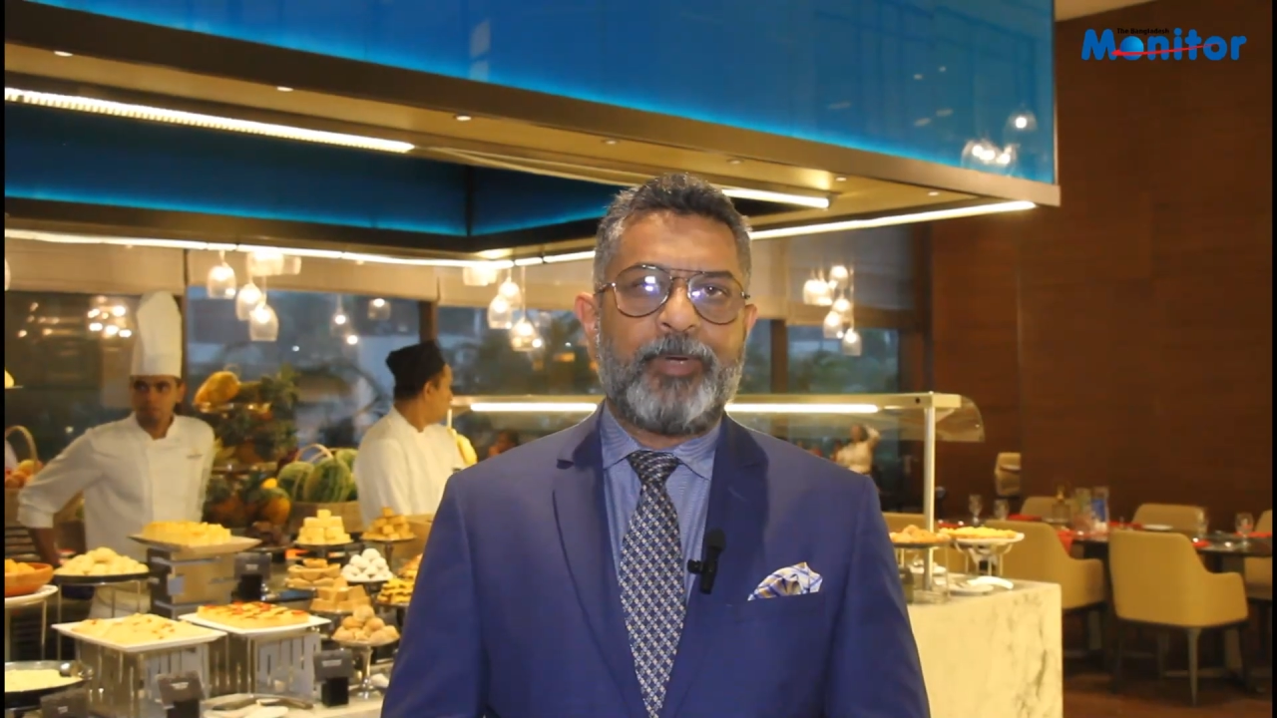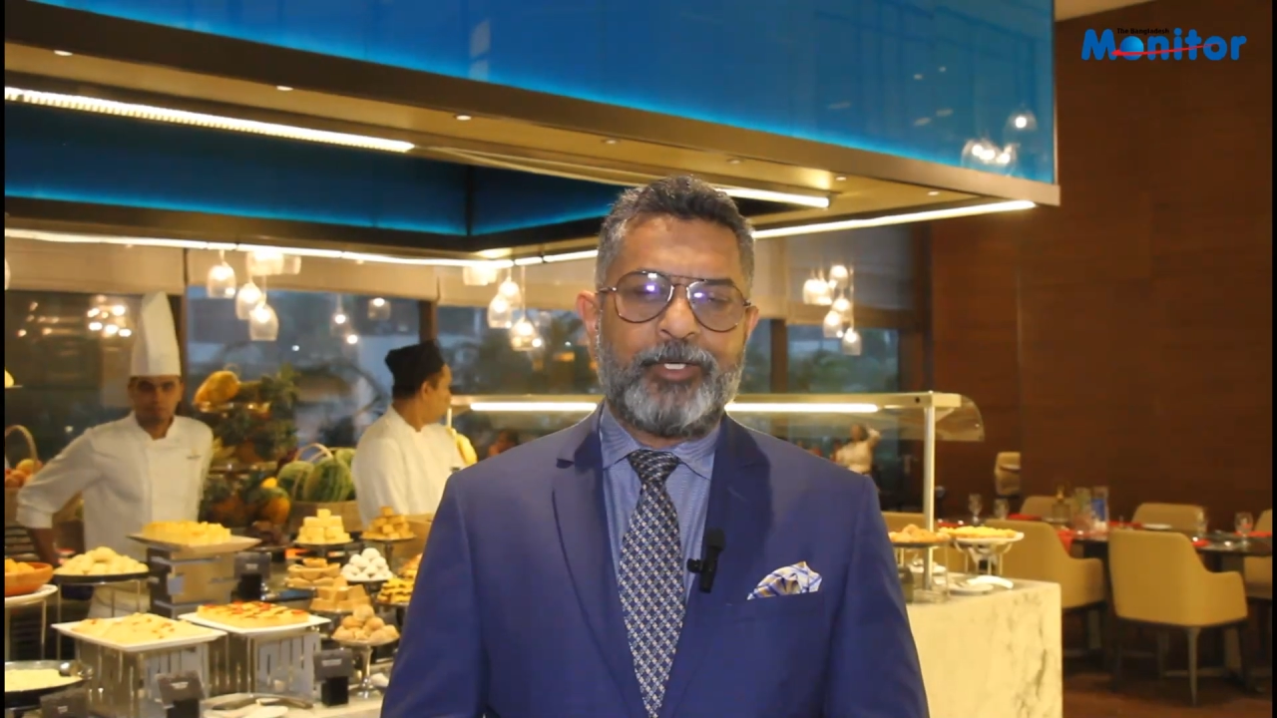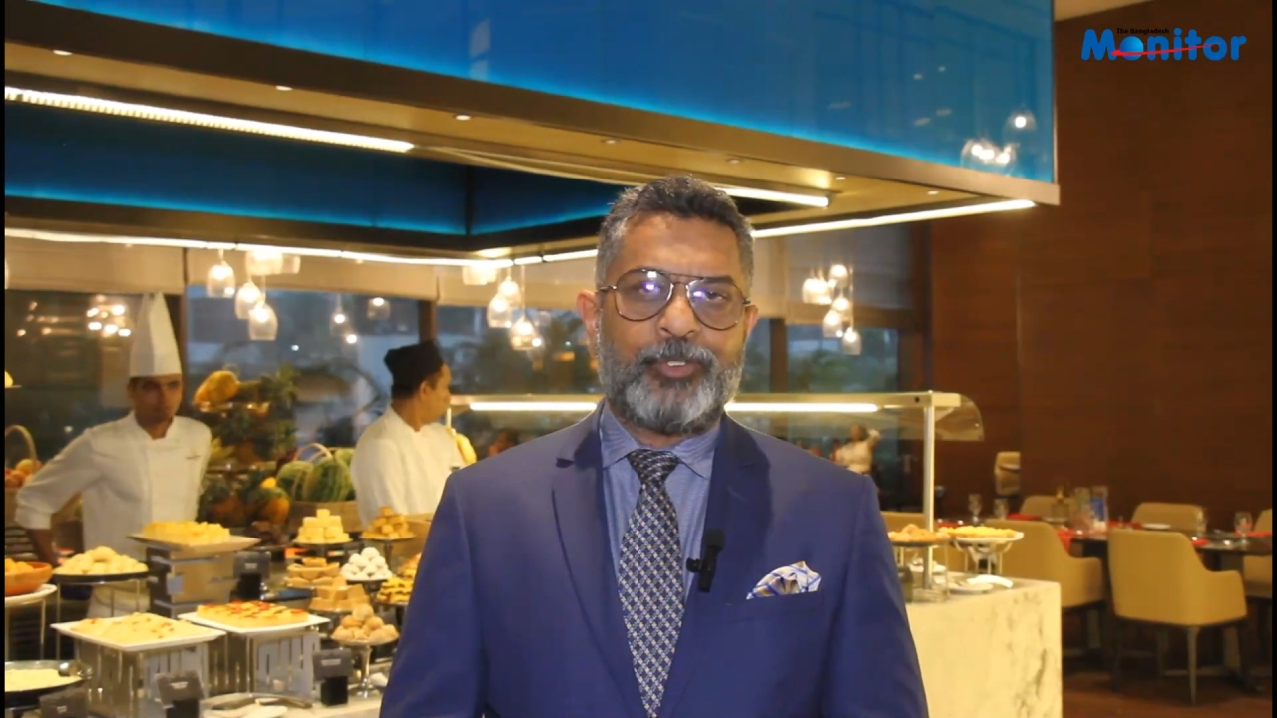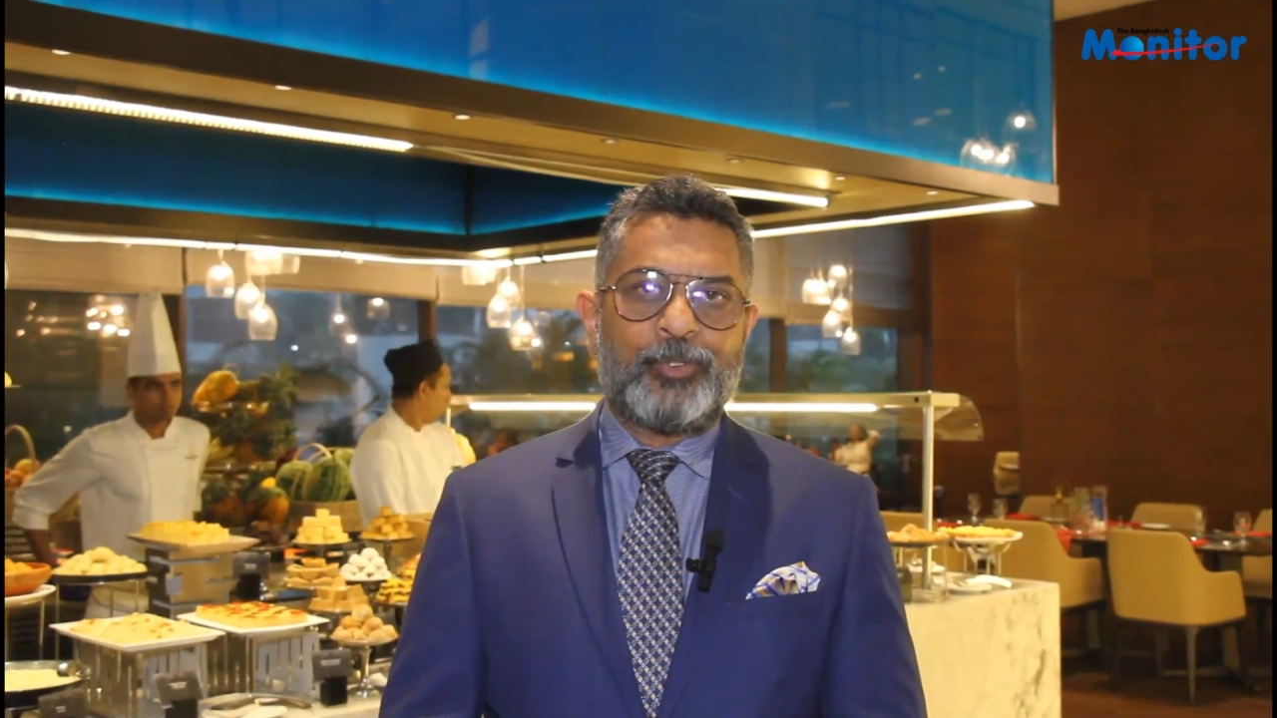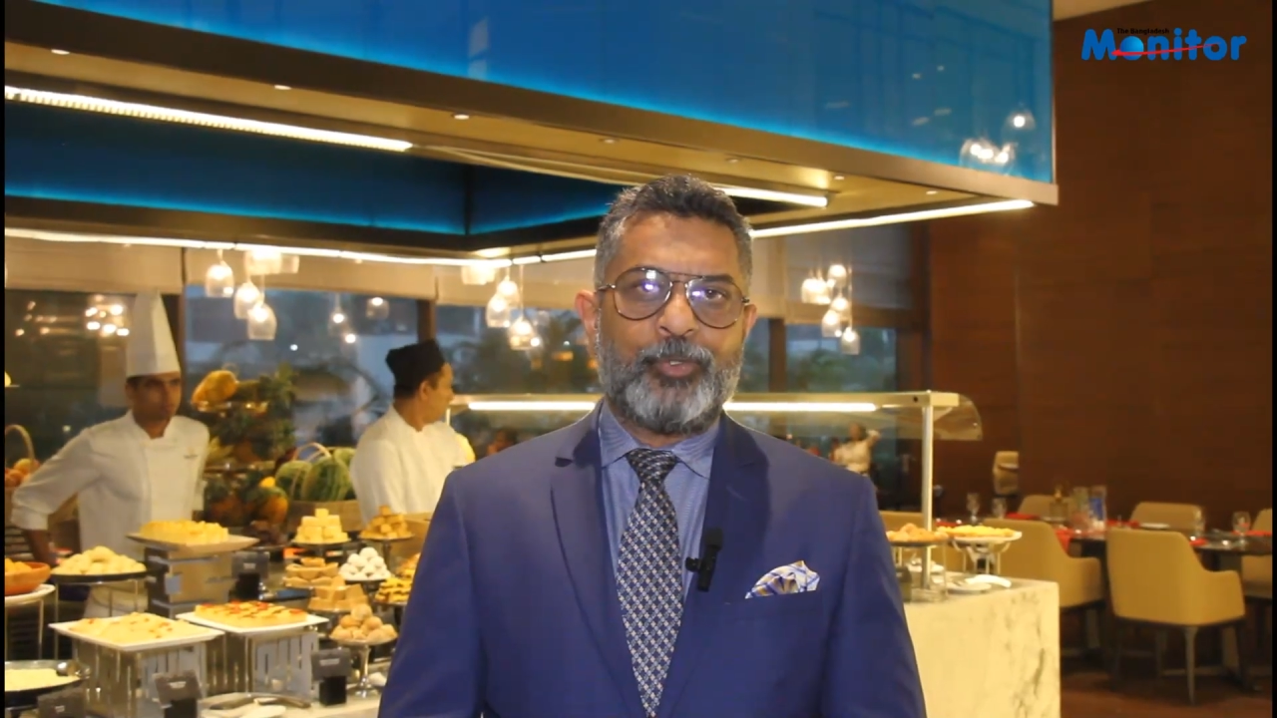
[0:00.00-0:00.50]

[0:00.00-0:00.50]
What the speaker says: brings